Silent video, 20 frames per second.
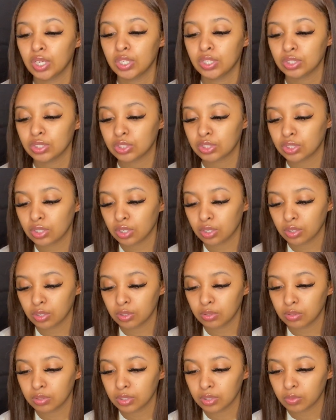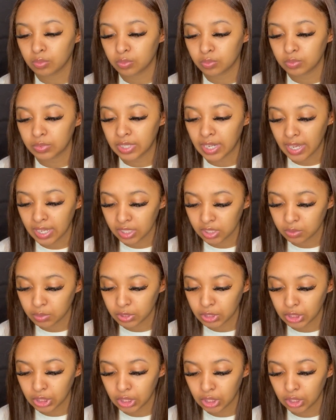So next,
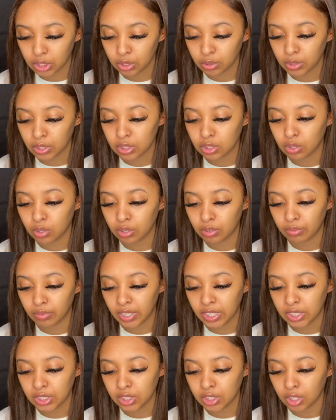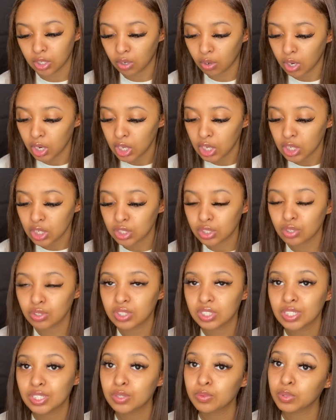what you're going to do is go to ratio. So
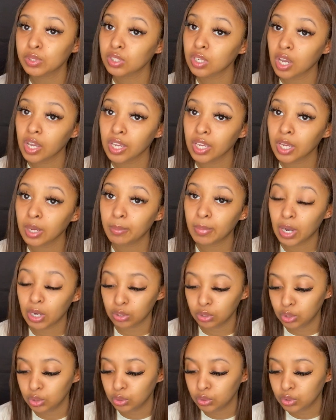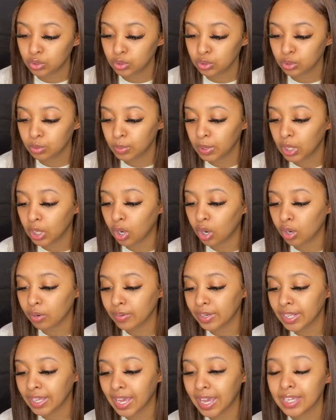since we're talking about YouTube, it
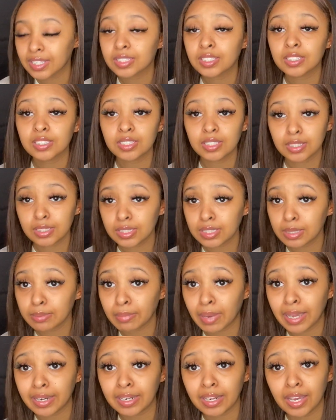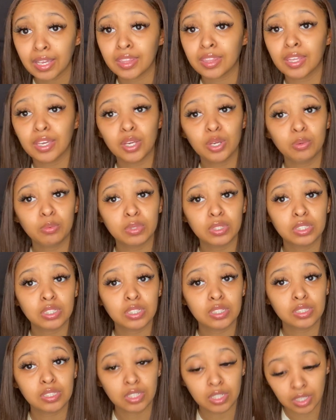already has the 16:9 there, which
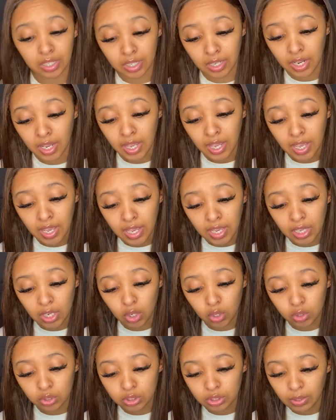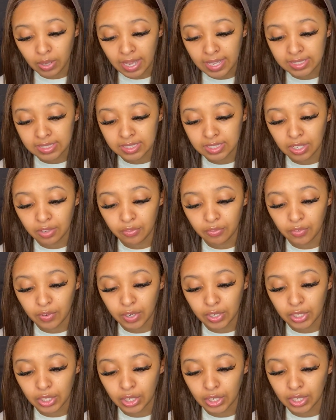is good. It also has stuff for
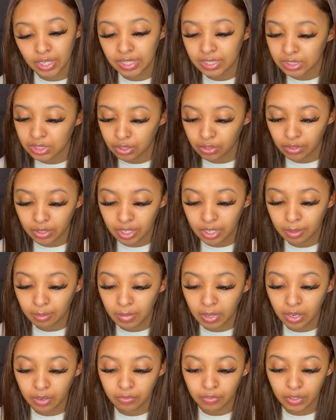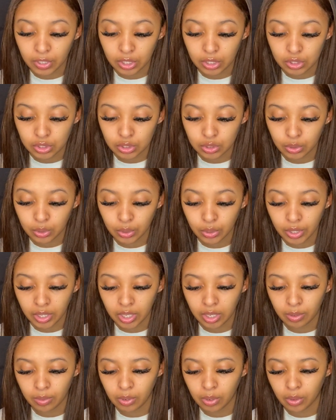your Instagram, for your
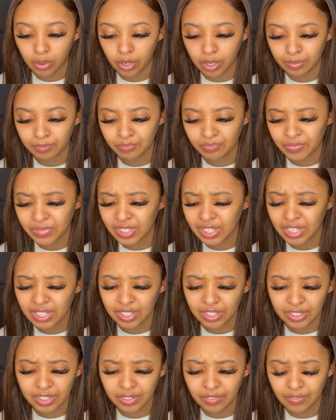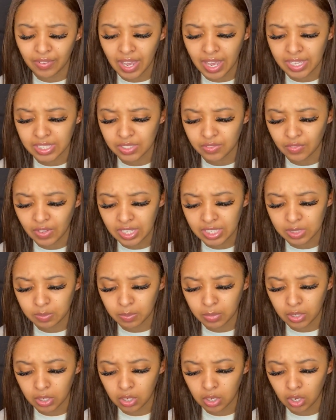story or your device,
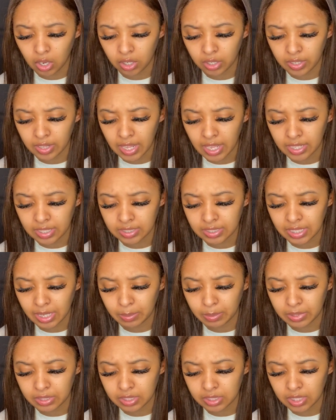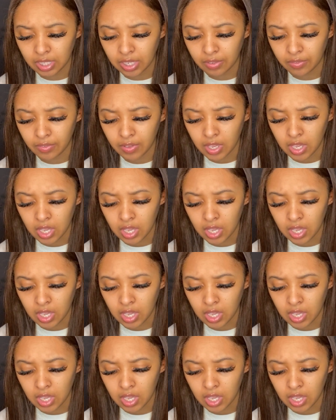Facebook, all of that type of stuff,